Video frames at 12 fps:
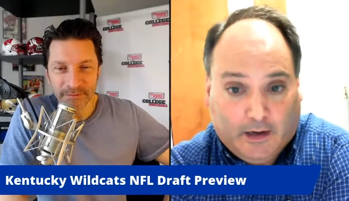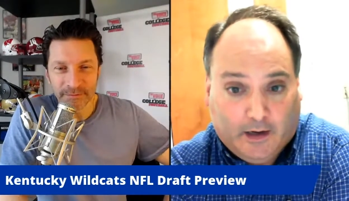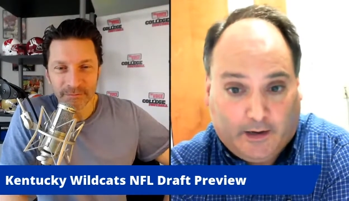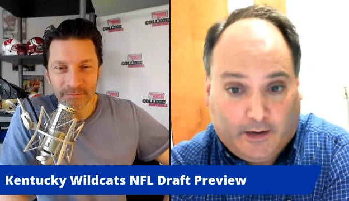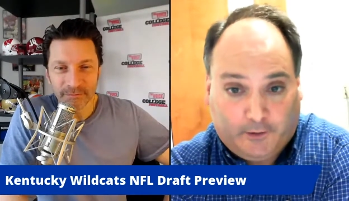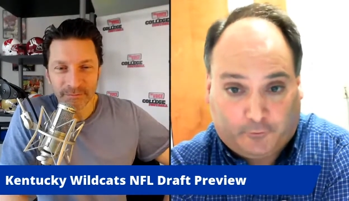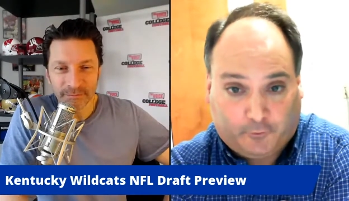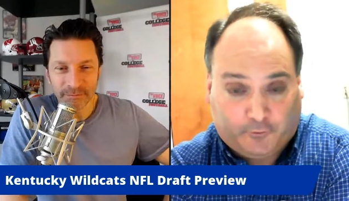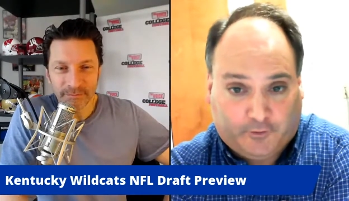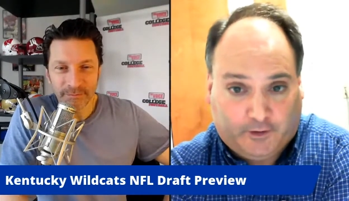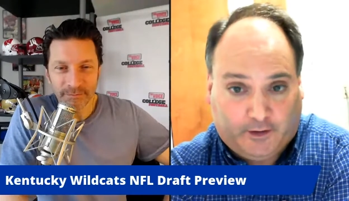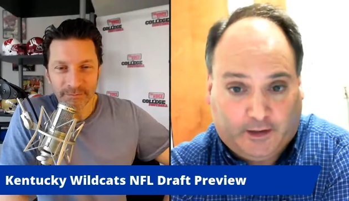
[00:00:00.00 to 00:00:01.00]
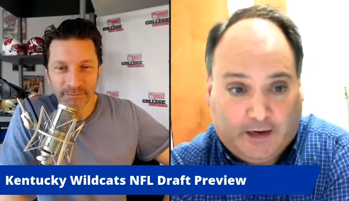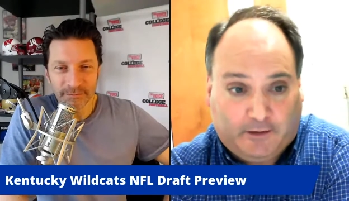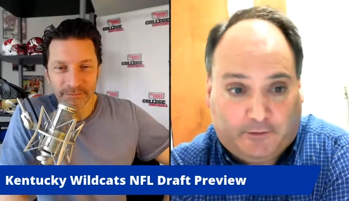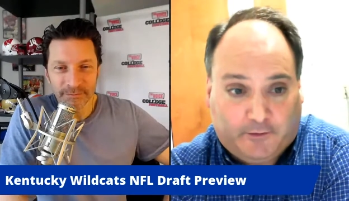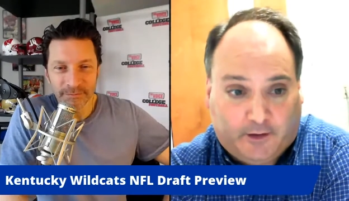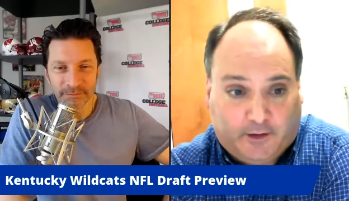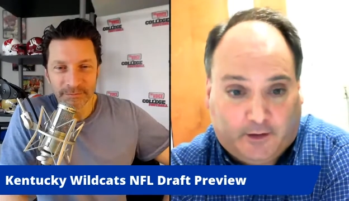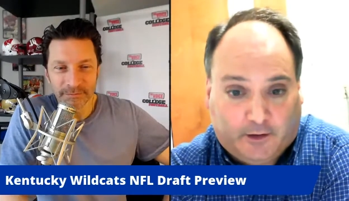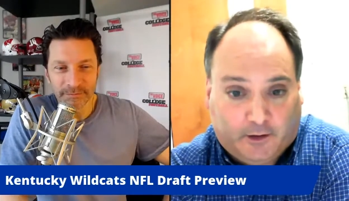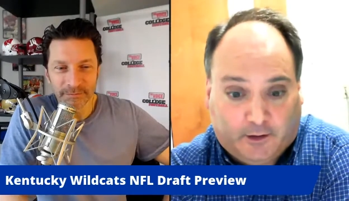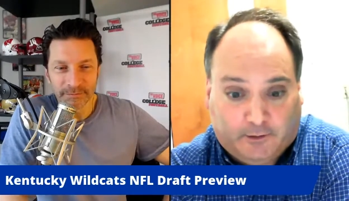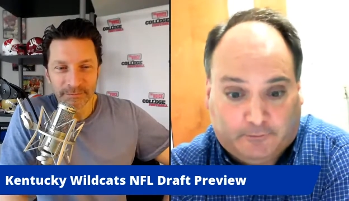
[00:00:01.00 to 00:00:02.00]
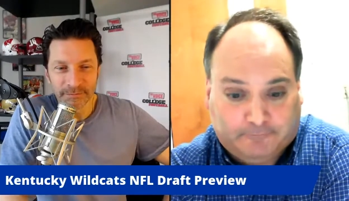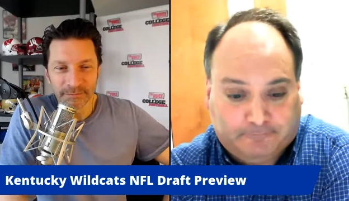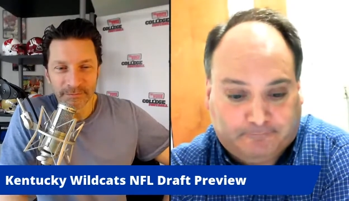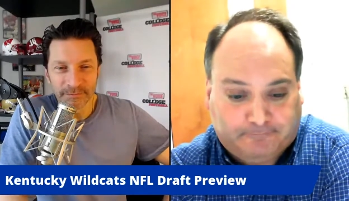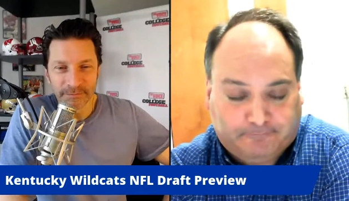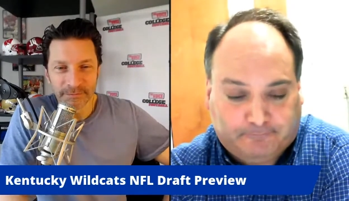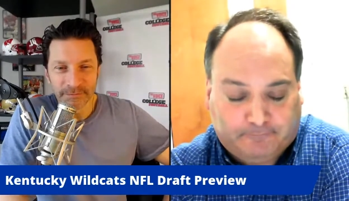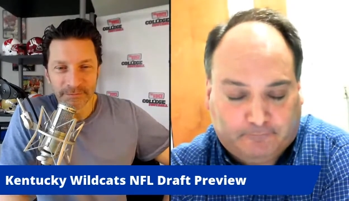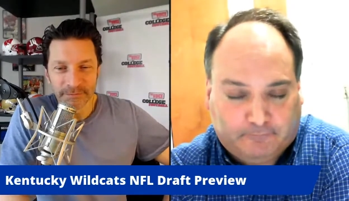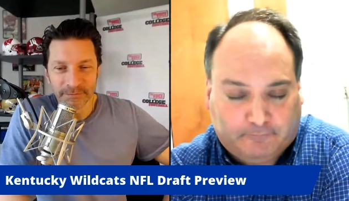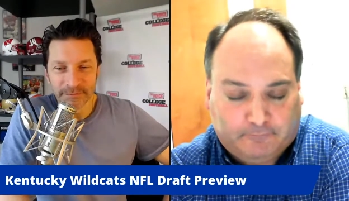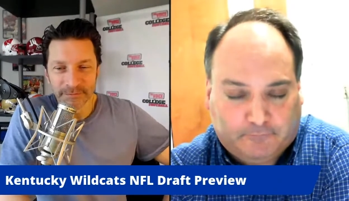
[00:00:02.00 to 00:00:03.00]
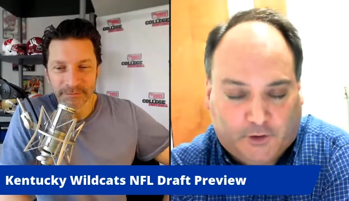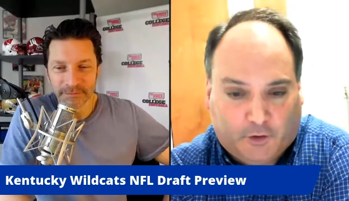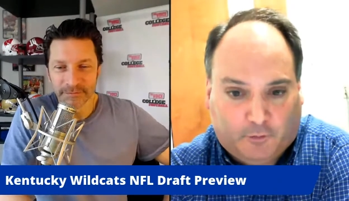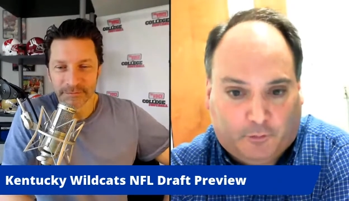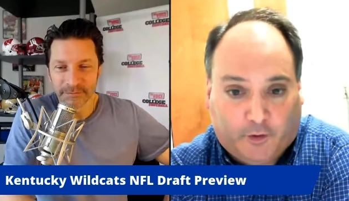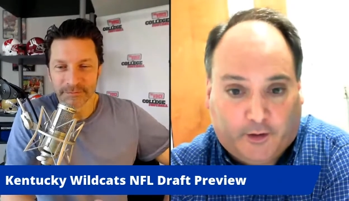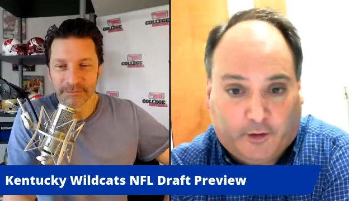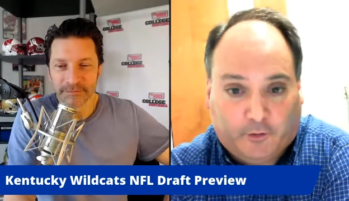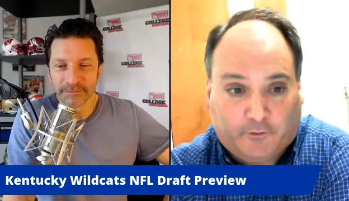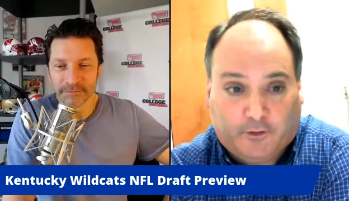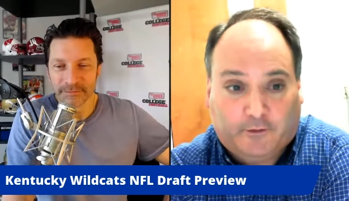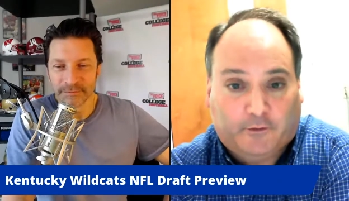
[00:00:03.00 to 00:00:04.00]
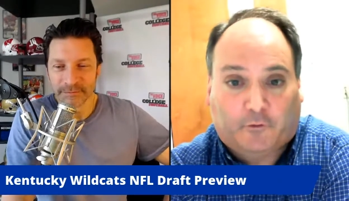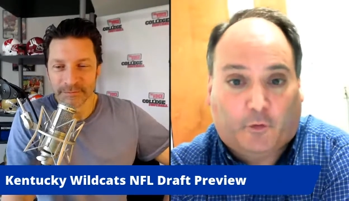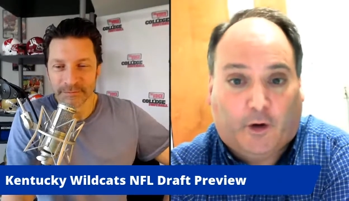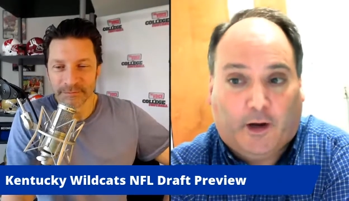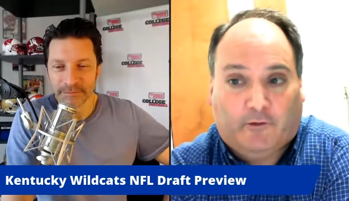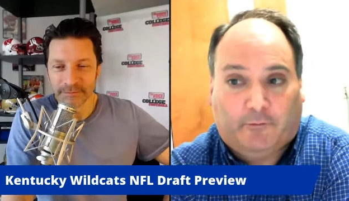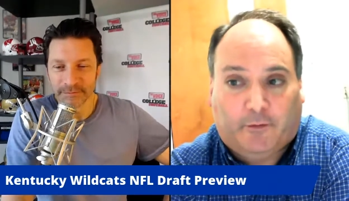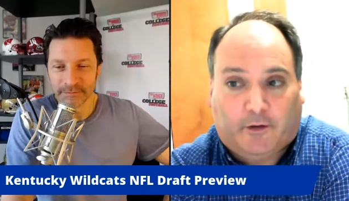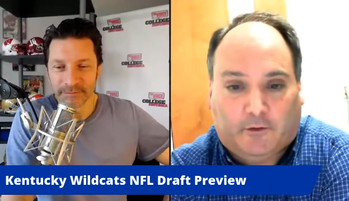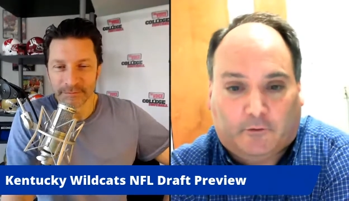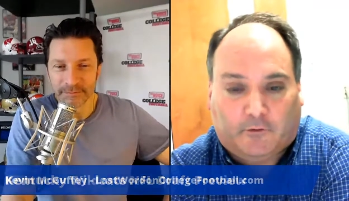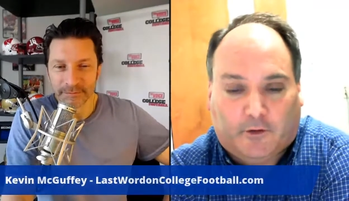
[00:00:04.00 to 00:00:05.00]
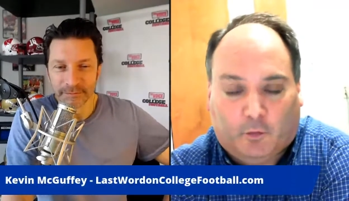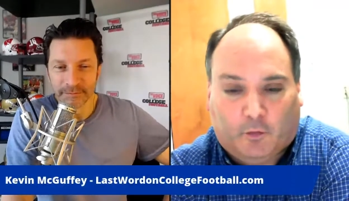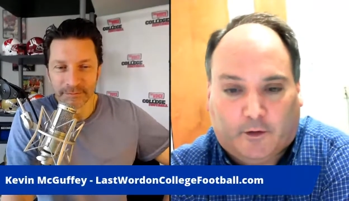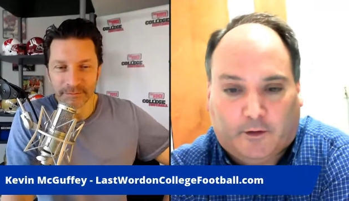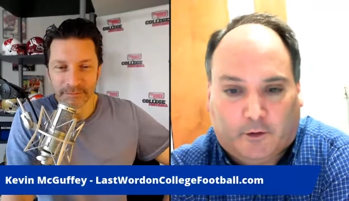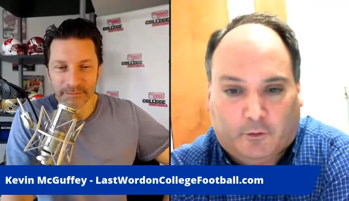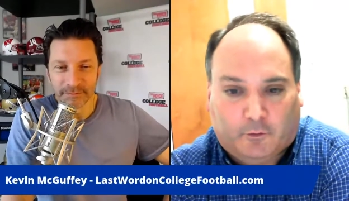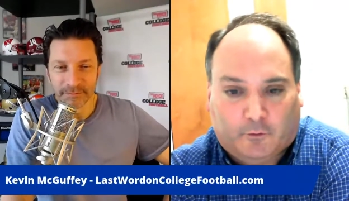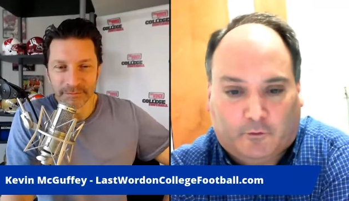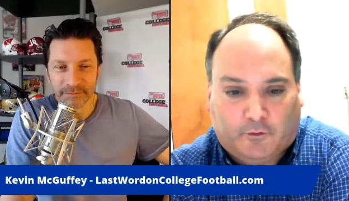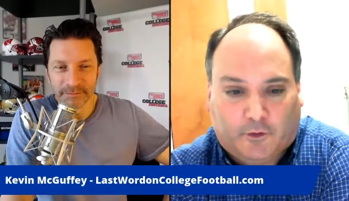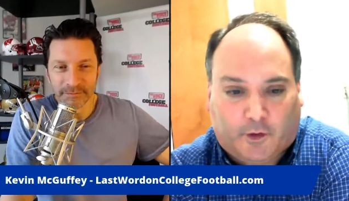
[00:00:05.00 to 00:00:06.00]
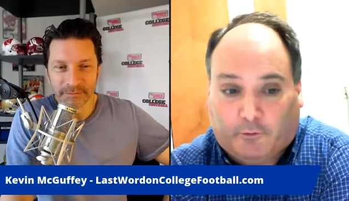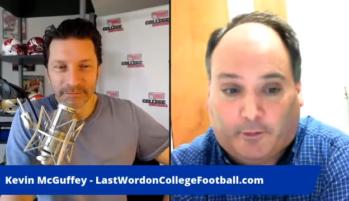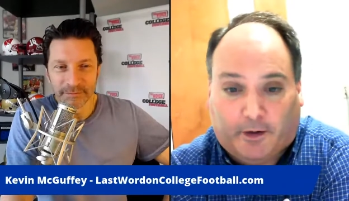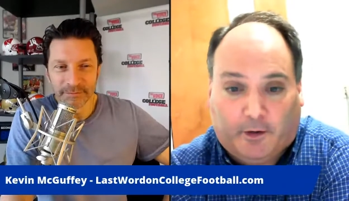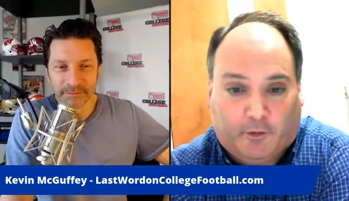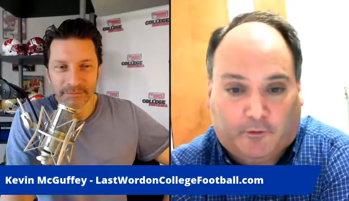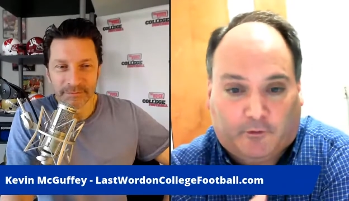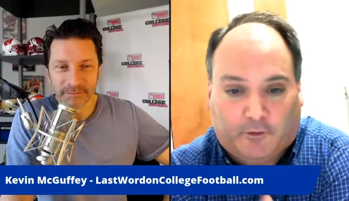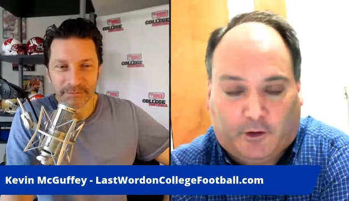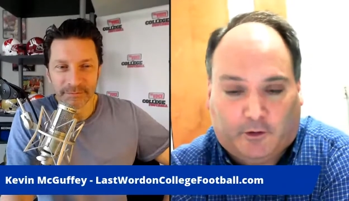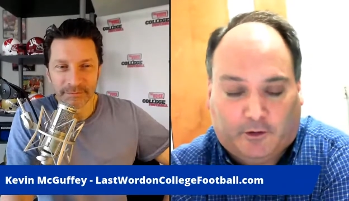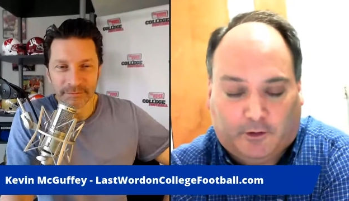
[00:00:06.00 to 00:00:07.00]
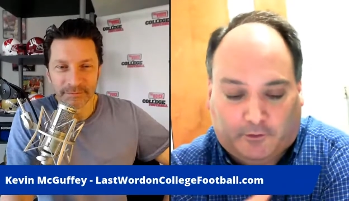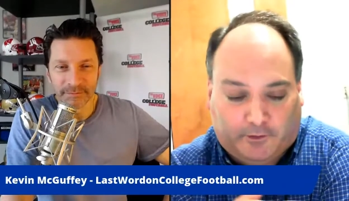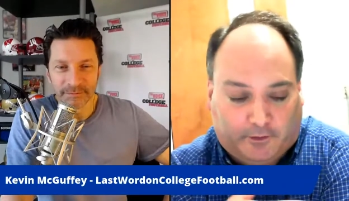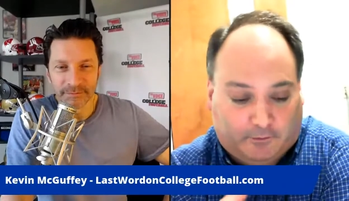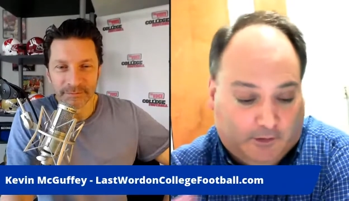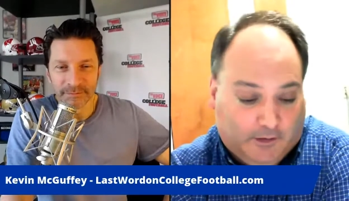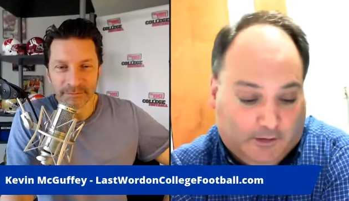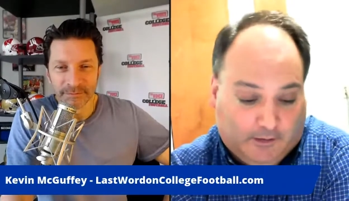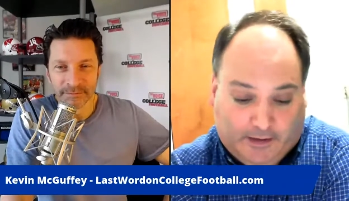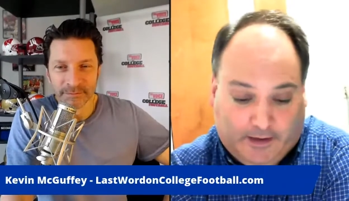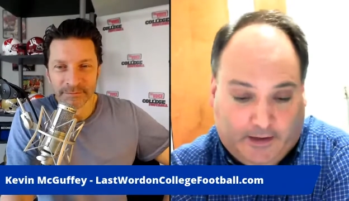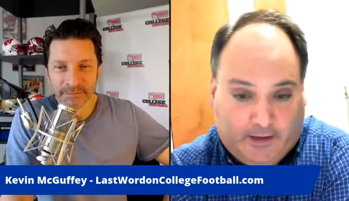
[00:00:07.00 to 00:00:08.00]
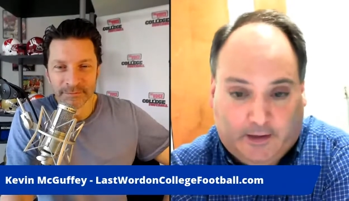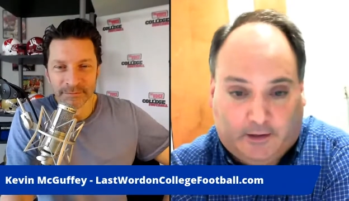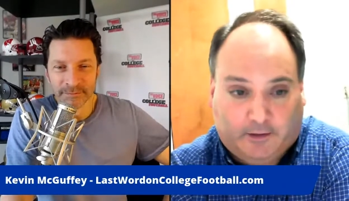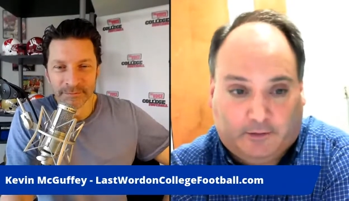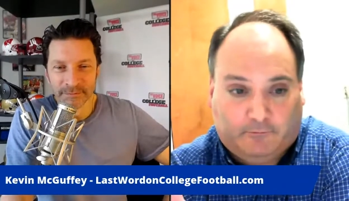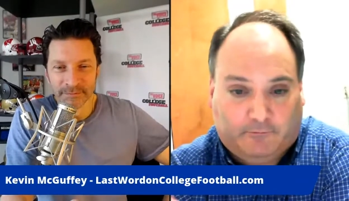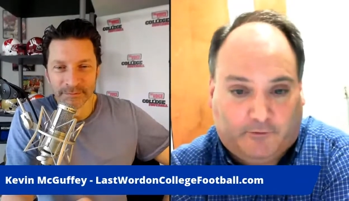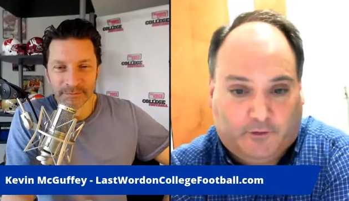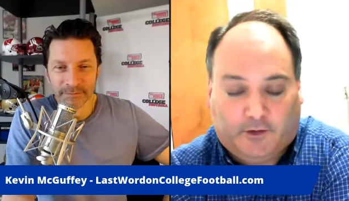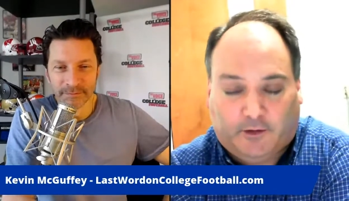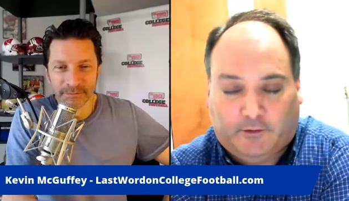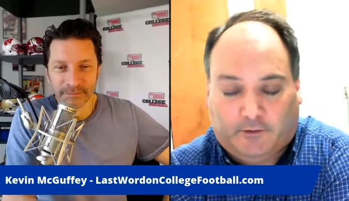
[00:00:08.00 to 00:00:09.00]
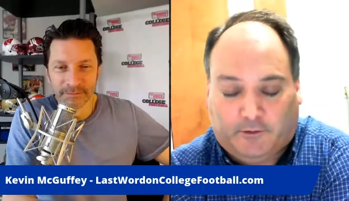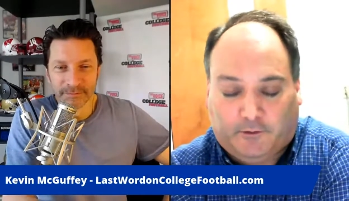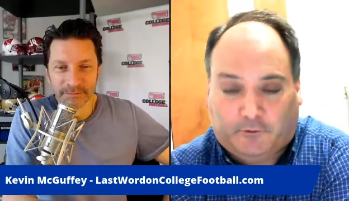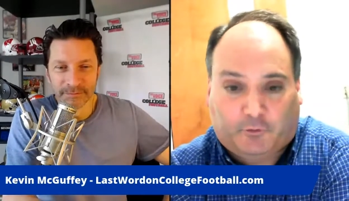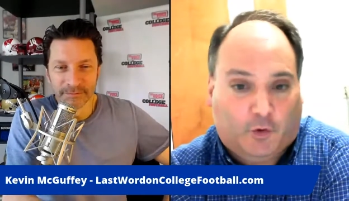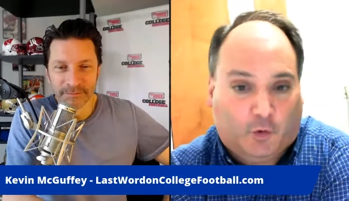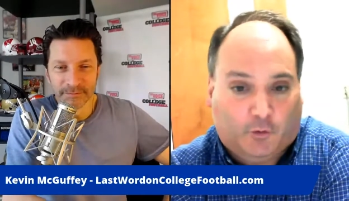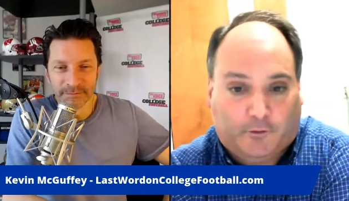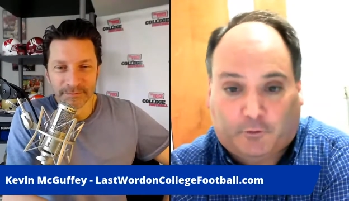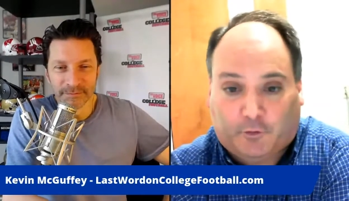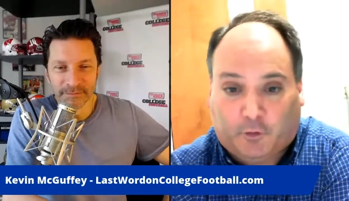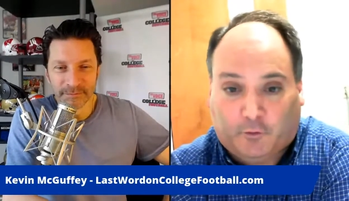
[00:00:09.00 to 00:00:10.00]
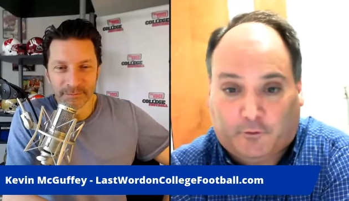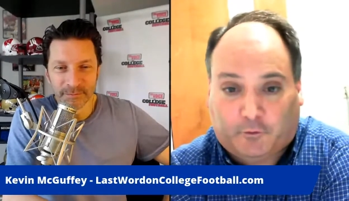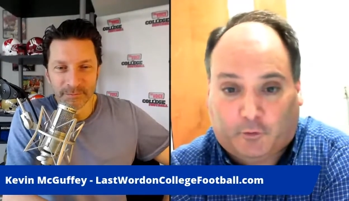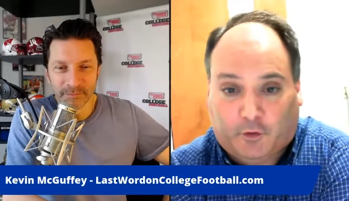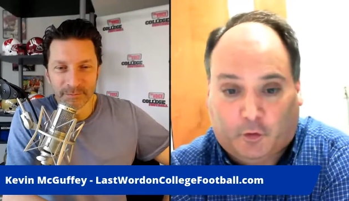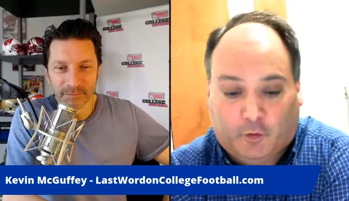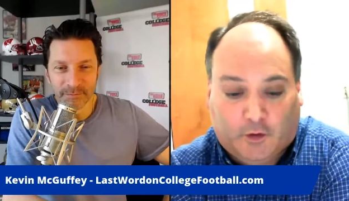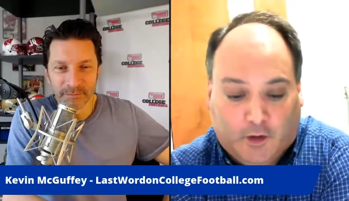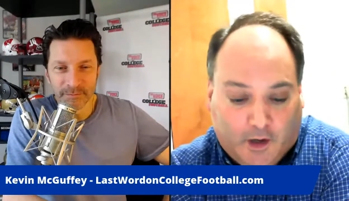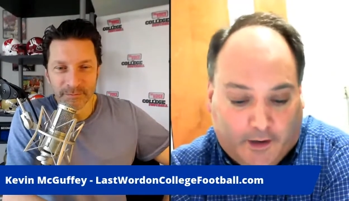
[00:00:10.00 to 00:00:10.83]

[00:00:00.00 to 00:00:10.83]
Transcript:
Speaker 1: interesting, I think, um, you know, players in this draft because no one knows, you know, everybody wants to talk, you know, think, hey, he could fit in, in this role, this role, this role.